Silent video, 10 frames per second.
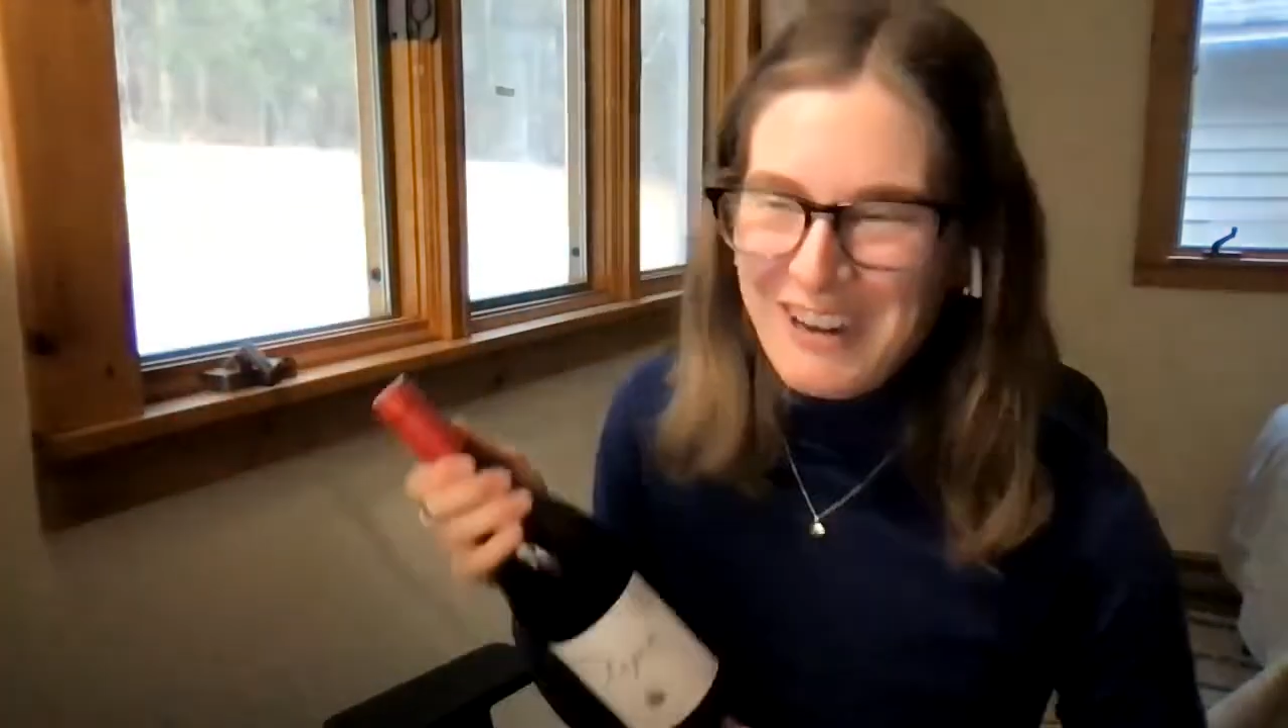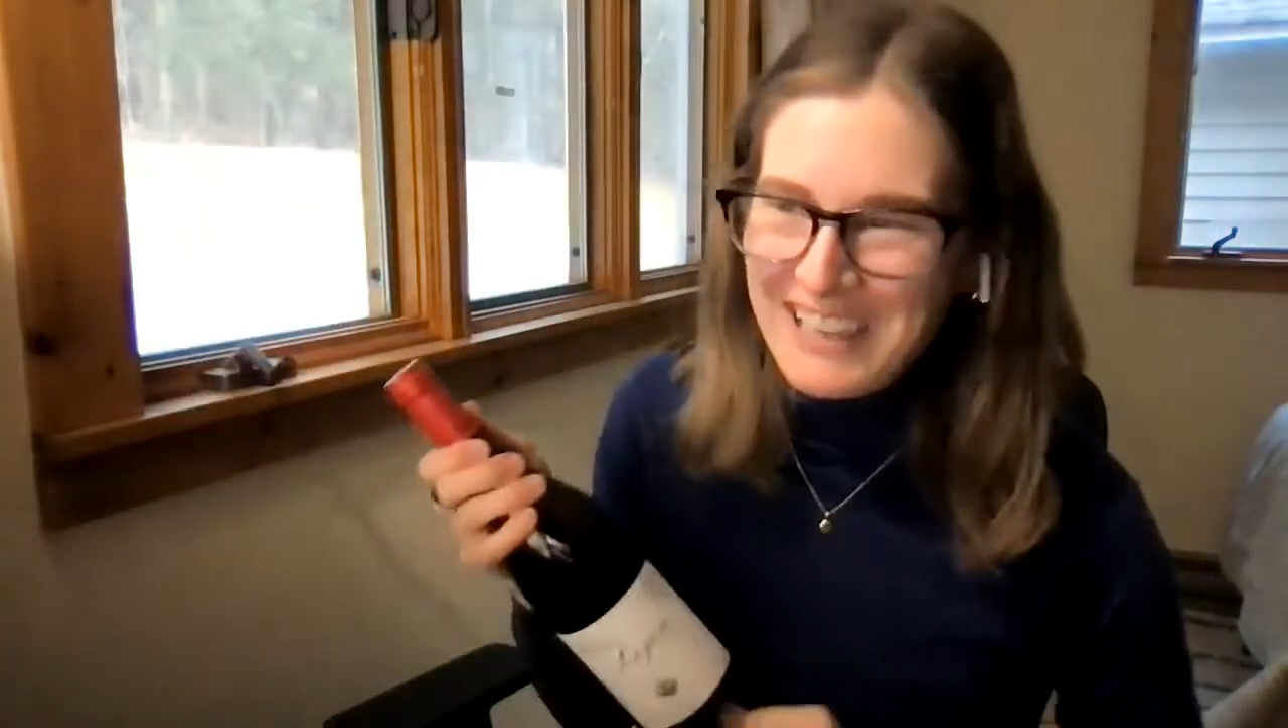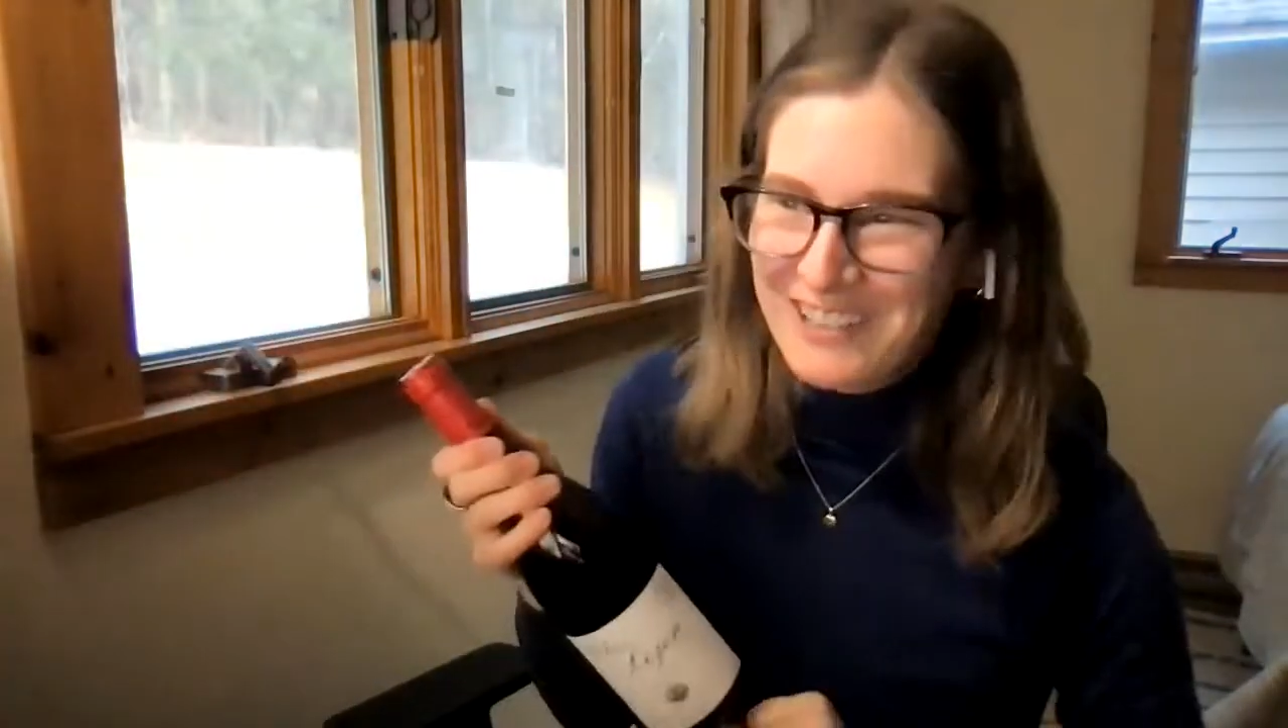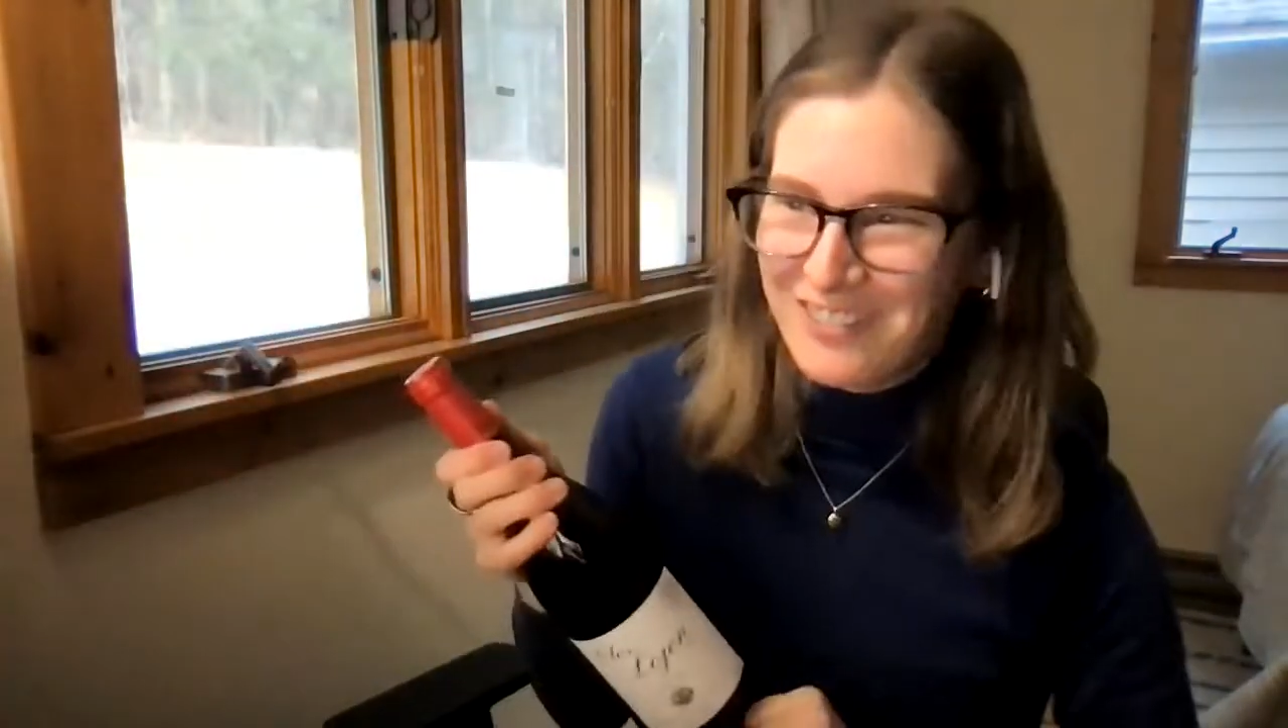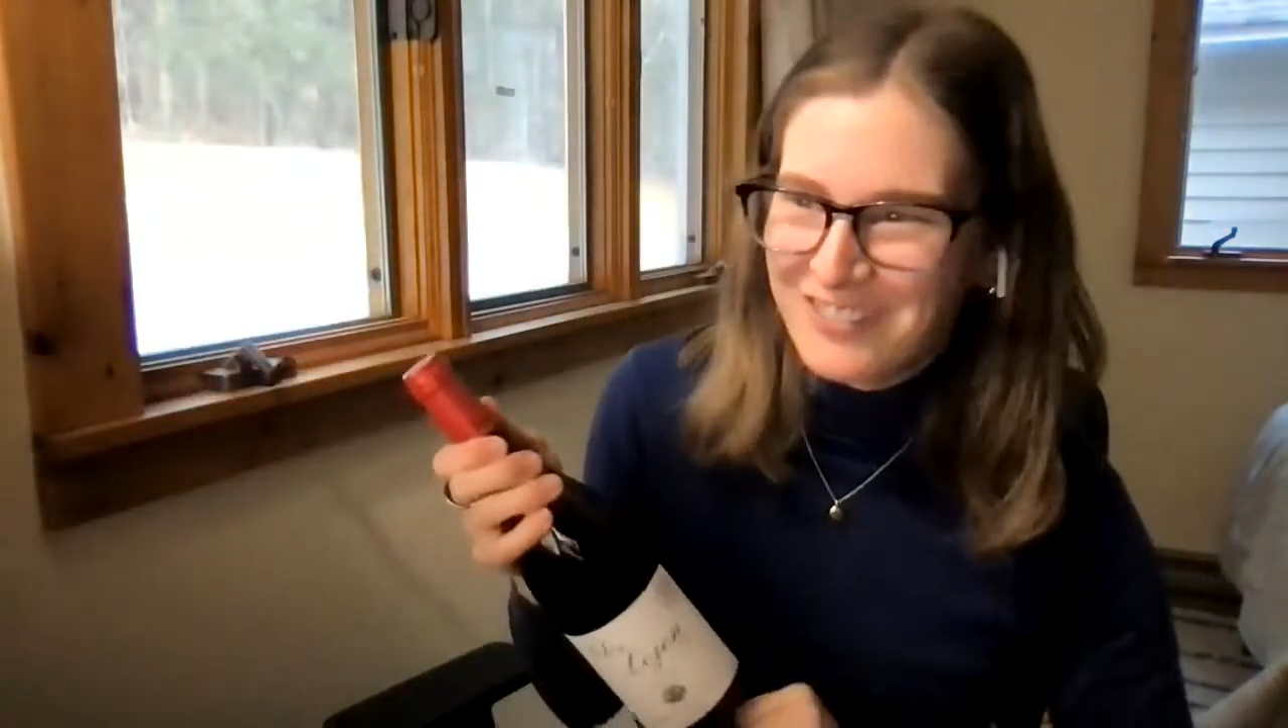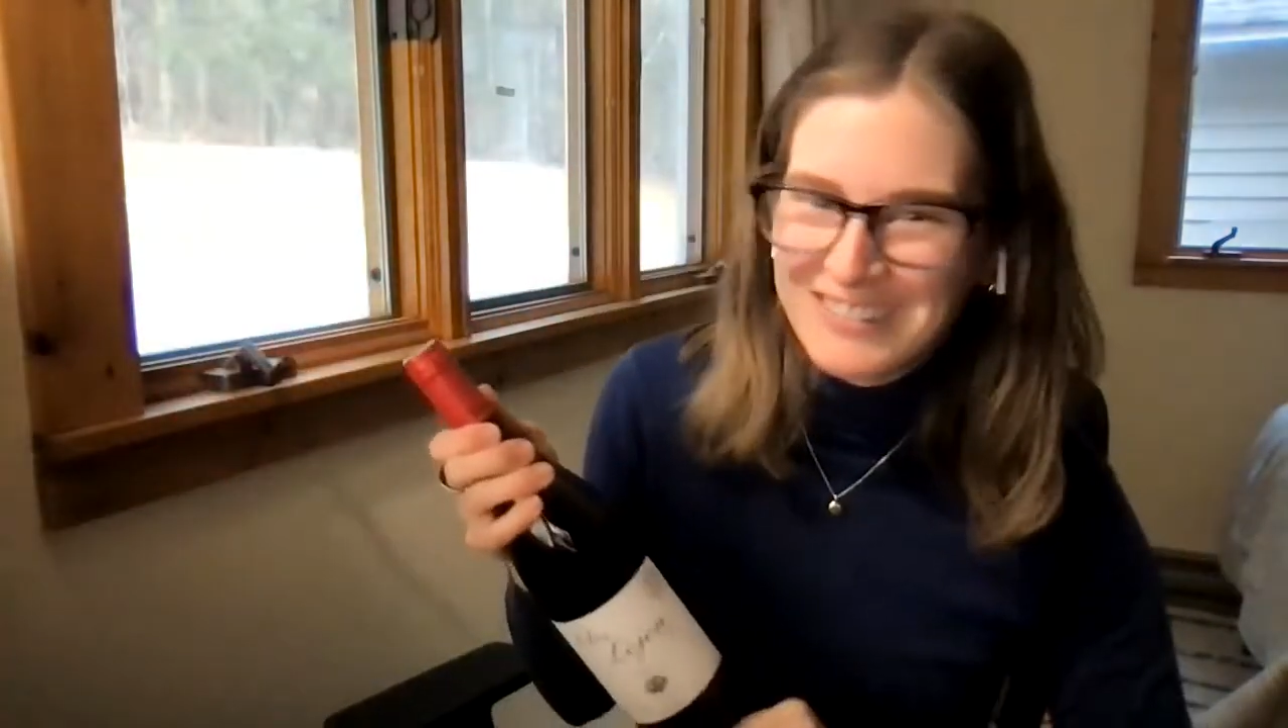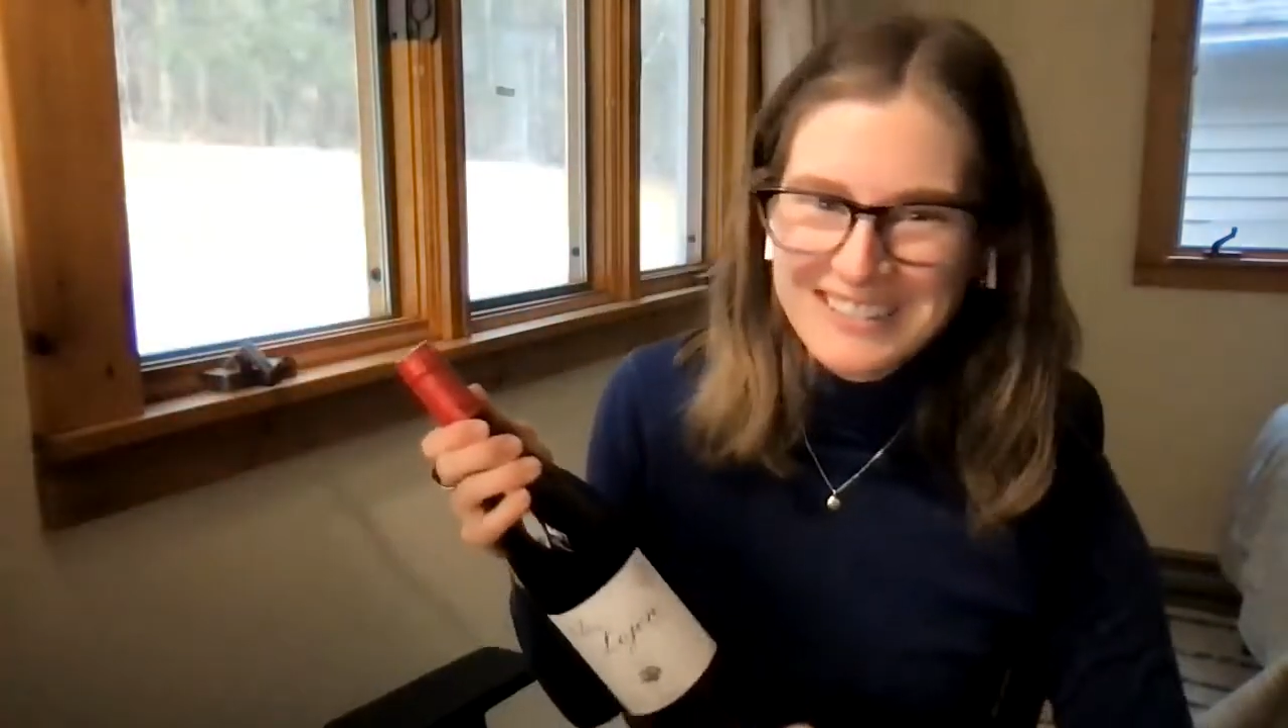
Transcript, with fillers: way of,